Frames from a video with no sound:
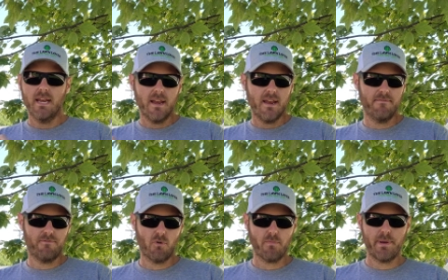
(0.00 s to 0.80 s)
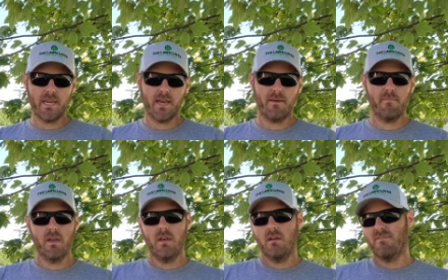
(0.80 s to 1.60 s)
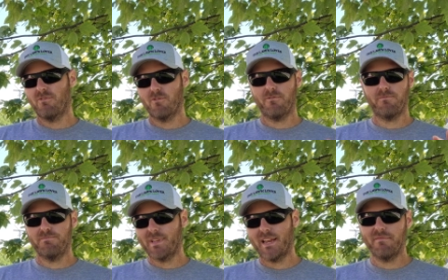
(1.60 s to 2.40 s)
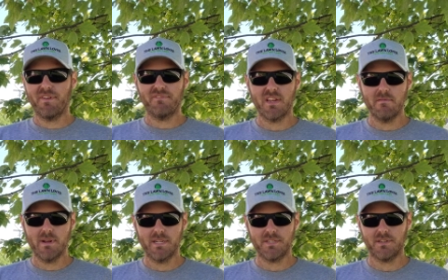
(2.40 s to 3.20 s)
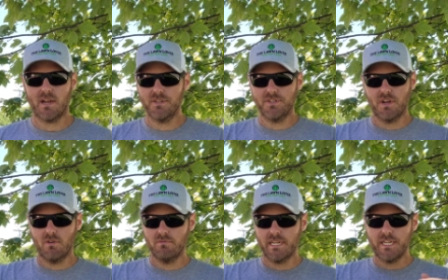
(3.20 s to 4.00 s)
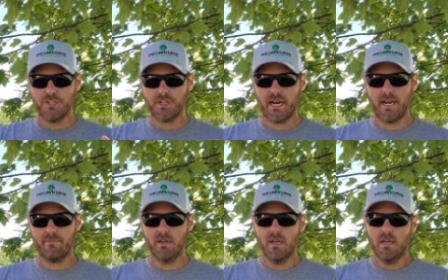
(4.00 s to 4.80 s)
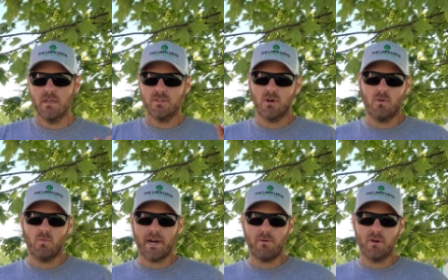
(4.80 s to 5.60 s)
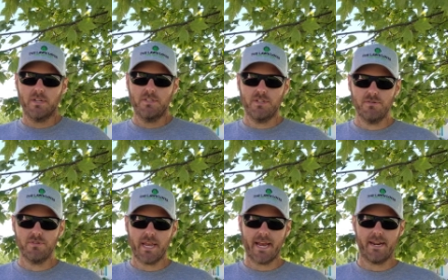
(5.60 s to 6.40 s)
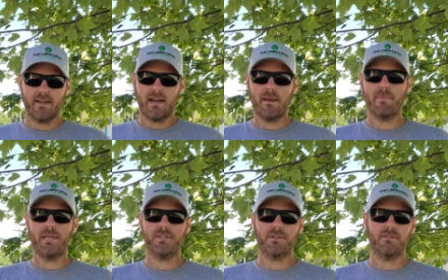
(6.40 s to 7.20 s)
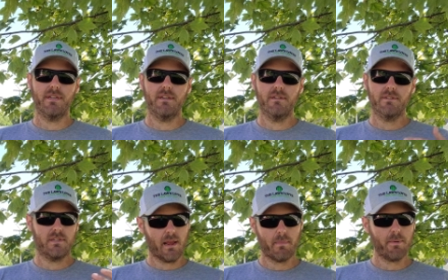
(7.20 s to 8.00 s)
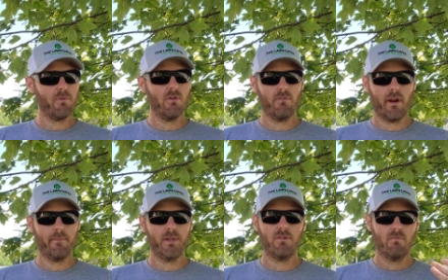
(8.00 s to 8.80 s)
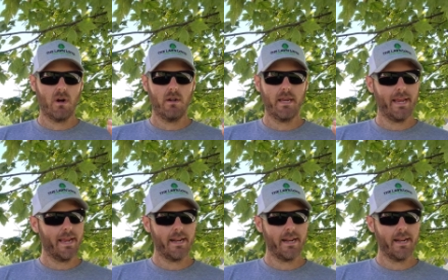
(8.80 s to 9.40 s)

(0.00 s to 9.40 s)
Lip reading: and 4 p.m. for 10-15 minutes a zone each time. So when I want to do that, I basically set my programming to run at 8